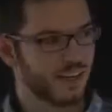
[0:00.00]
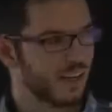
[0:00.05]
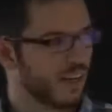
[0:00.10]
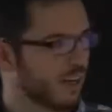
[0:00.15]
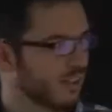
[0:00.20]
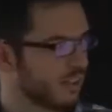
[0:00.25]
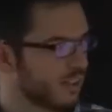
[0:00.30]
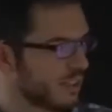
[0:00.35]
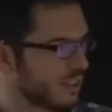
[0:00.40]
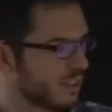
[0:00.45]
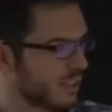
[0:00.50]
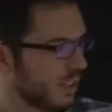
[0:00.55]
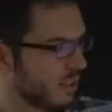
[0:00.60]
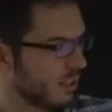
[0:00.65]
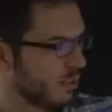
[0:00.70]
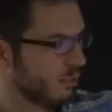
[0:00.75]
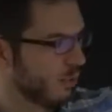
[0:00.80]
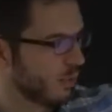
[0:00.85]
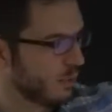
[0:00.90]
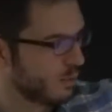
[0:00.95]
And you can see in
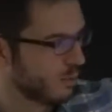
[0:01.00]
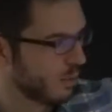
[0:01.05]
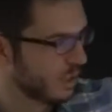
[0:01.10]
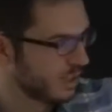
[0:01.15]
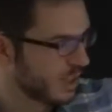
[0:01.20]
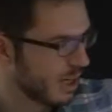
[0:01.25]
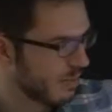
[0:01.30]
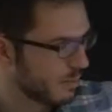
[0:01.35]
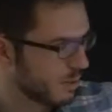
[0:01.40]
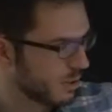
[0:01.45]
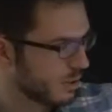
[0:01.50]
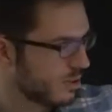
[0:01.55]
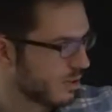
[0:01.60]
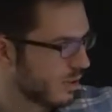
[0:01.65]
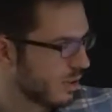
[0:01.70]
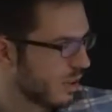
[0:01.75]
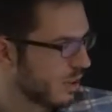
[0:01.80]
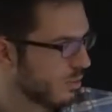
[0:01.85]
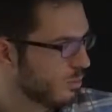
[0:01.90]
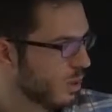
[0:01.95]
the first 2 examples,
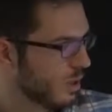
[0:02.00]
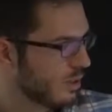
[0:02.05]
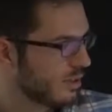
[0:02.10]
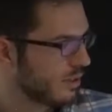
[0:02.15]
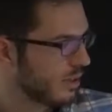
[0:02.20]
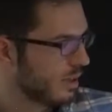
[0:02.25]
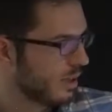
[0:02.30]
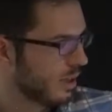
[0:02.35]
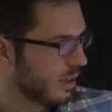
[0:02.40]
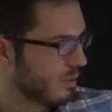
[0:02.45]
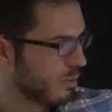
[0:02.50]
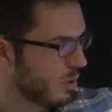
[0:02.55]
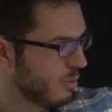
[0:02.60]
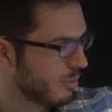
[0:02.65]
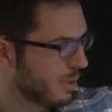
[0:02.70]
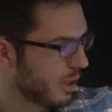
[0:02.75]
in one